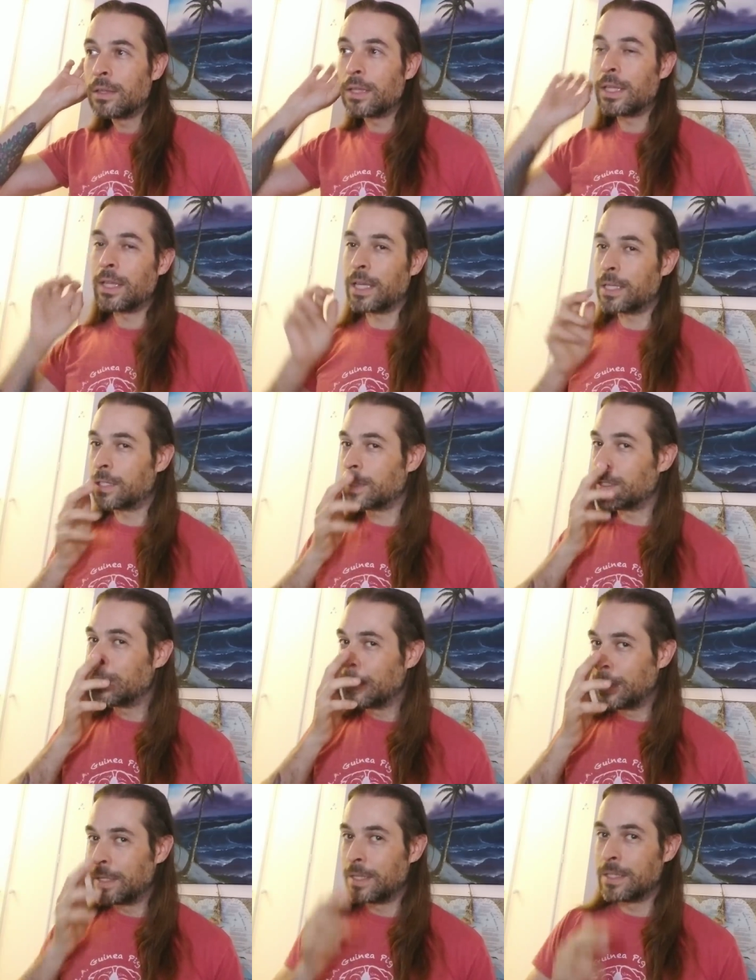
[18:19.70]
They like to
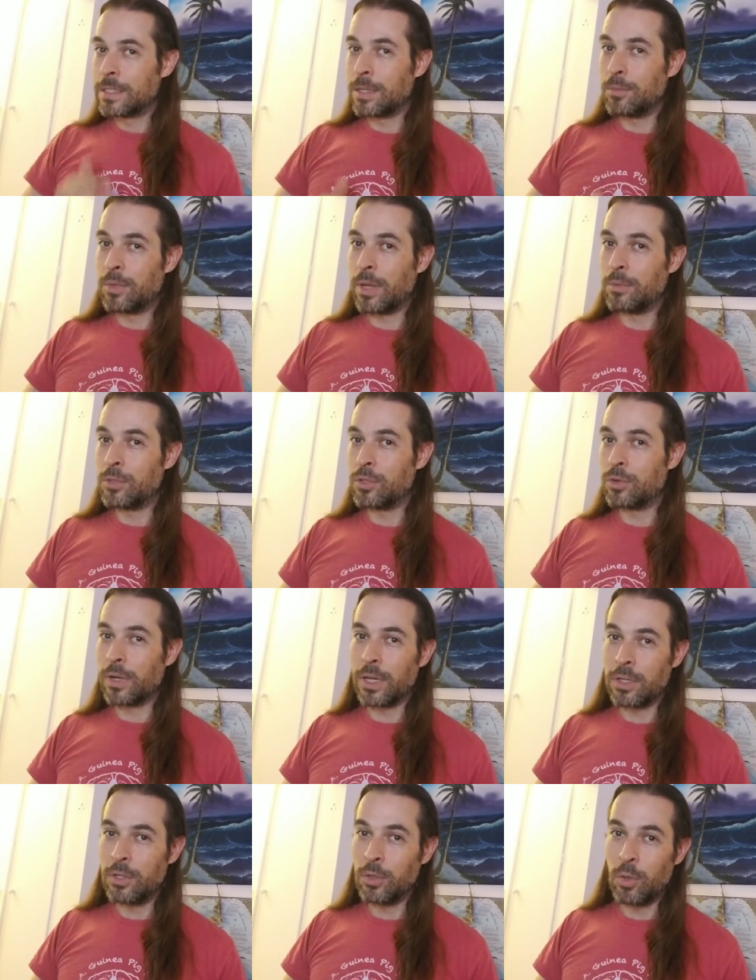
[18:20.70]
sometimes
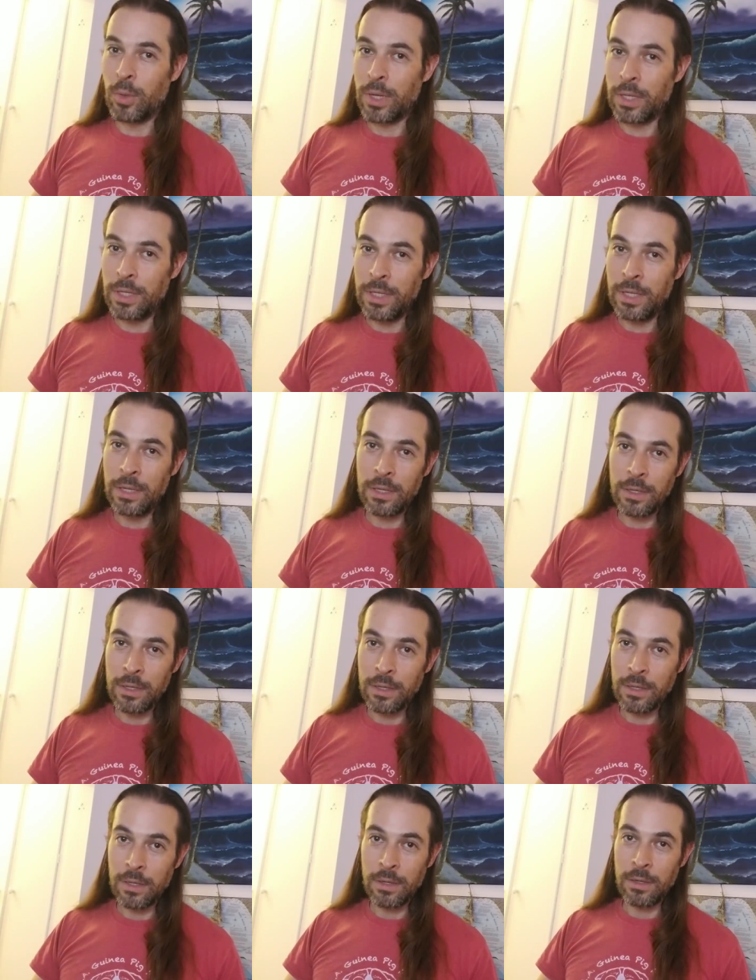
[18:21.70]
drink too quickly.
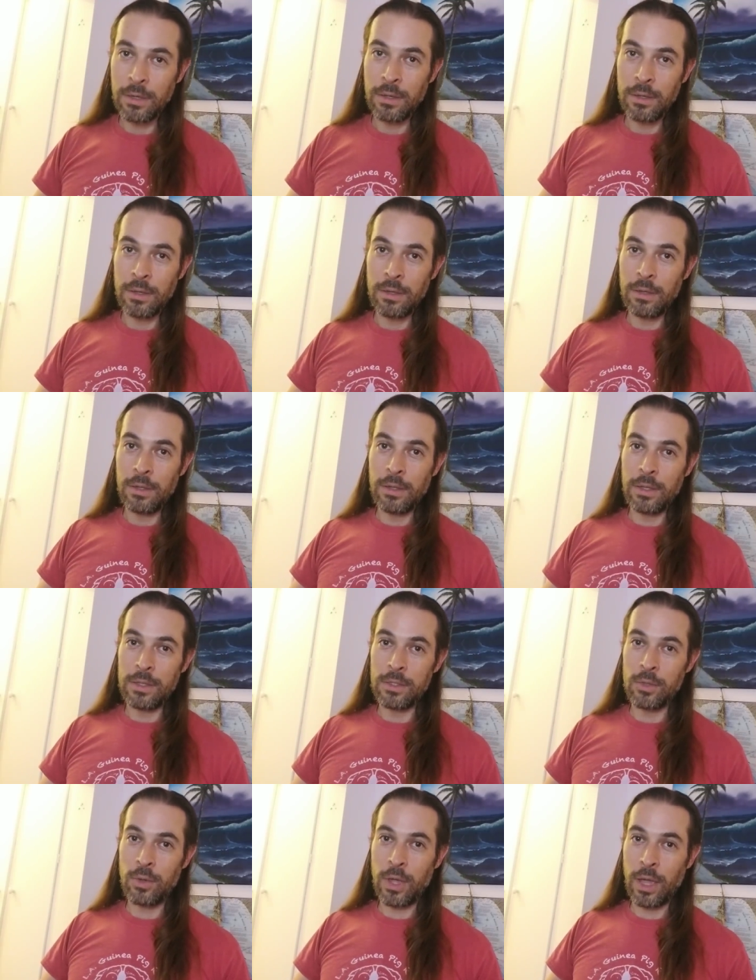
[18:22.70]

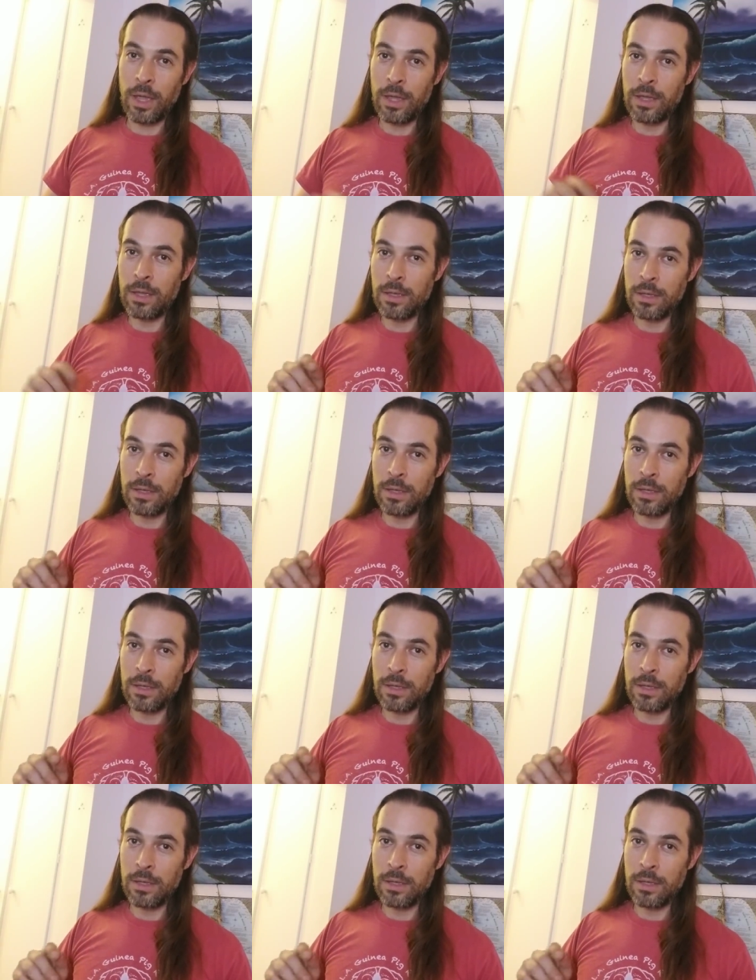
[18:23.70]
It's okay.